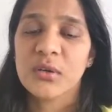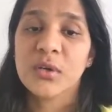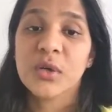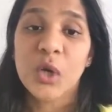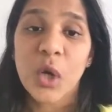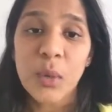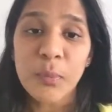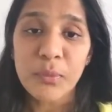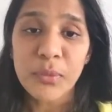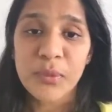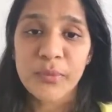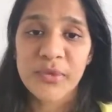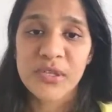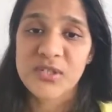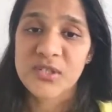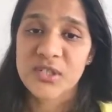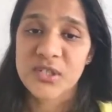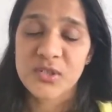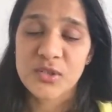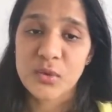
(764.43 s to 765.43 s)

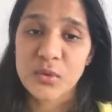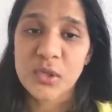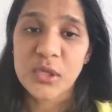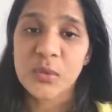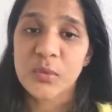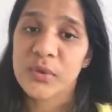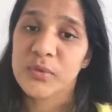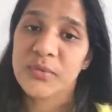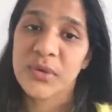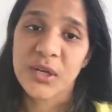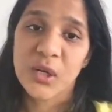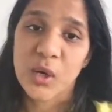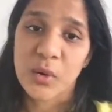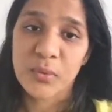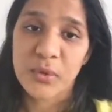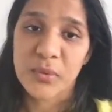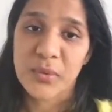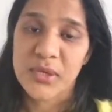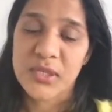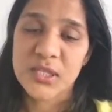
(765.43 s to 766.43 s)
complimentary, totally with my
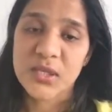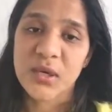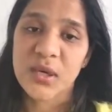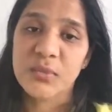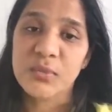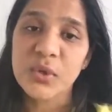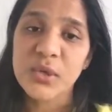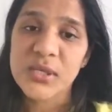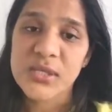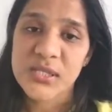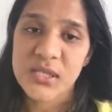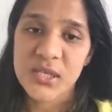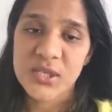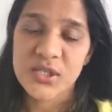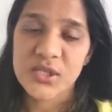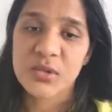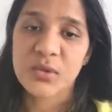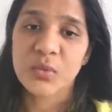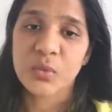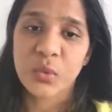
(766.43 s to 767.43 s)
compliments. You can book a
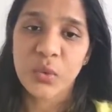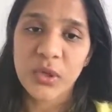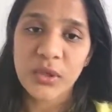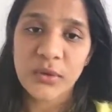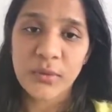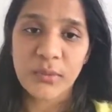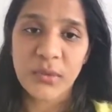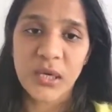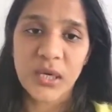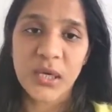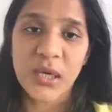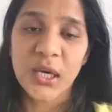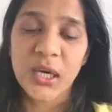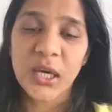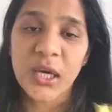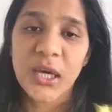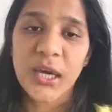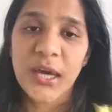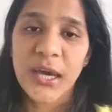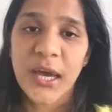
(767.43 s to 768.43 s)
session with me,
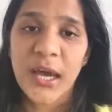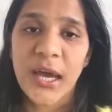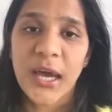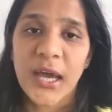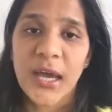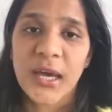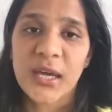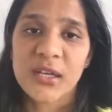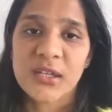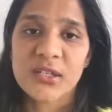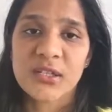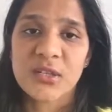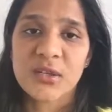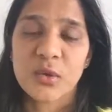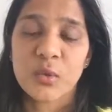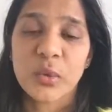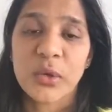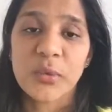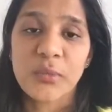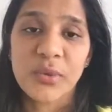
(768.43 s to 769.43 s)
and
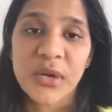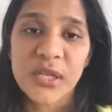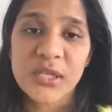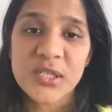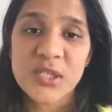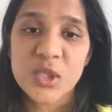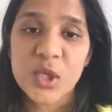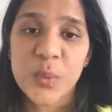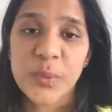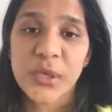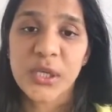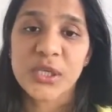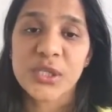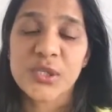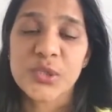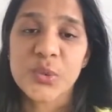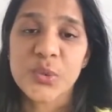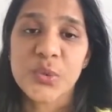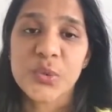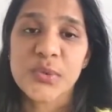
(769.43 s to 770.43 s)
we'll brainstorm
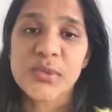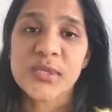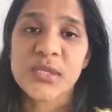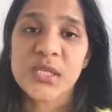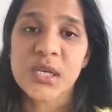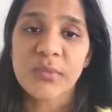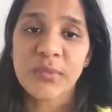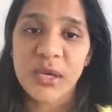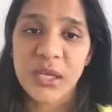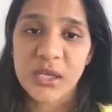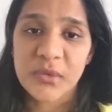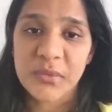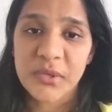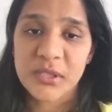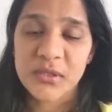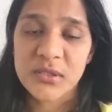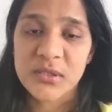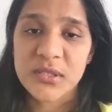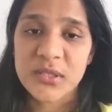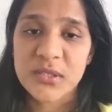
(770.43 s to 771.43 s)
into some
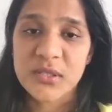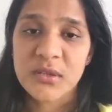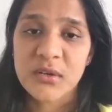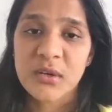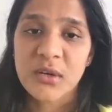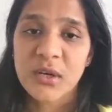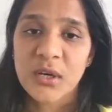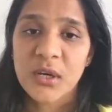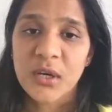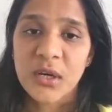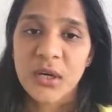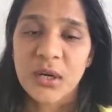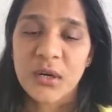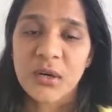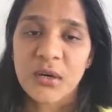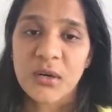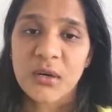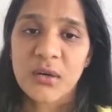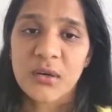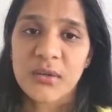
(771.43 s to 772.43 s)
elements
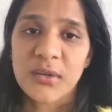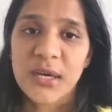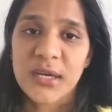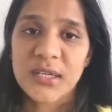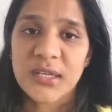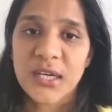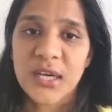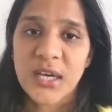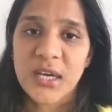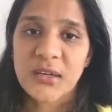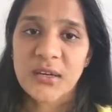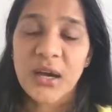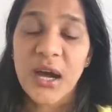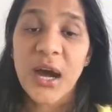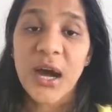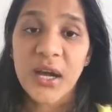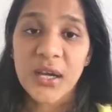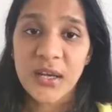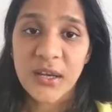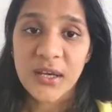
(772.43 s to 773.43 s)
that can
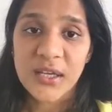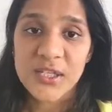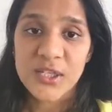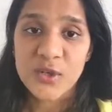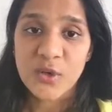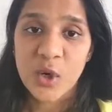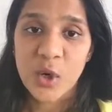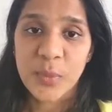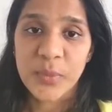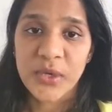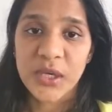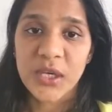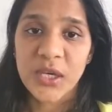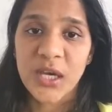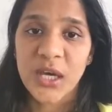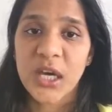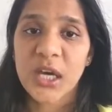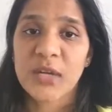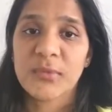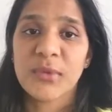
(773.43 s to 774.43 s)
highlight your copy
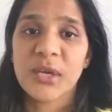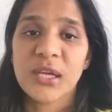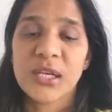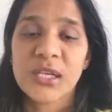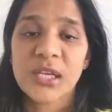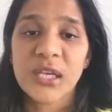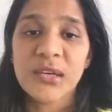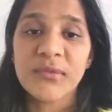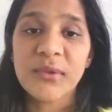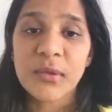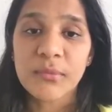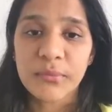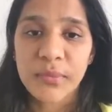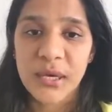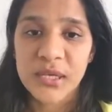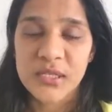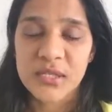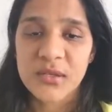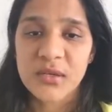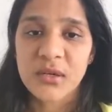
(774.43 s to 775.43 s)
and make it even
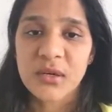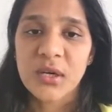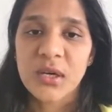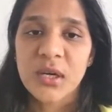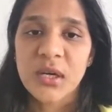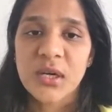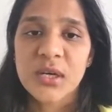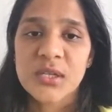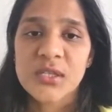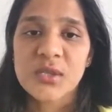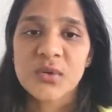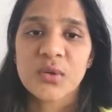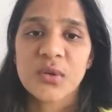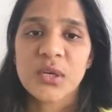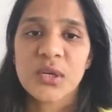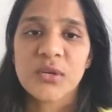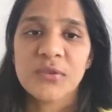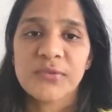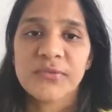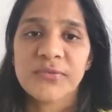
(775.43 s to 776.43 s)
better. So
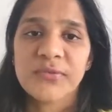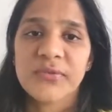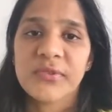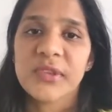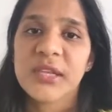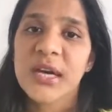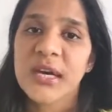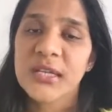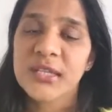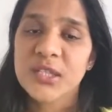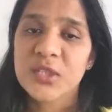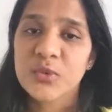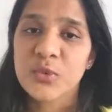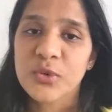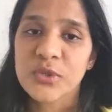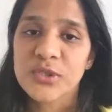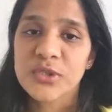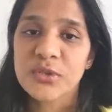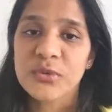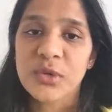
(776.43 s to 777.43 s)
if that's
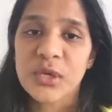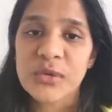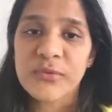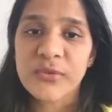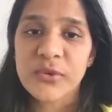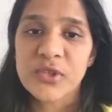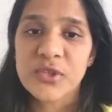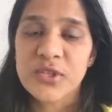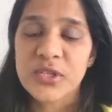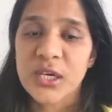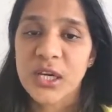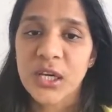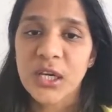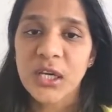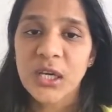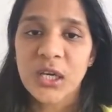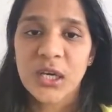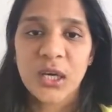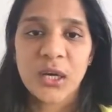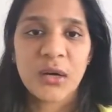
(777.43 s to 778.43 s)
what you're looking for
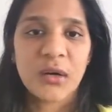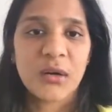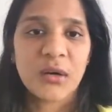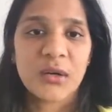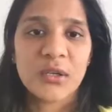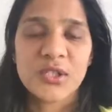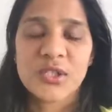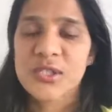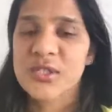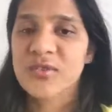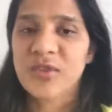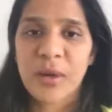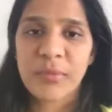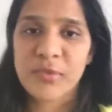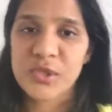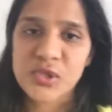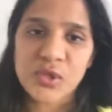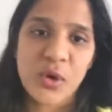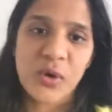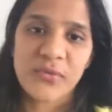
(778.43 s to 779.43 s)
today, just grab
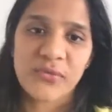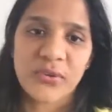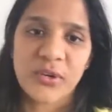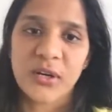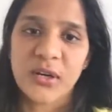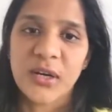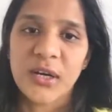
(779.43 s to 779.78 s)
this offer.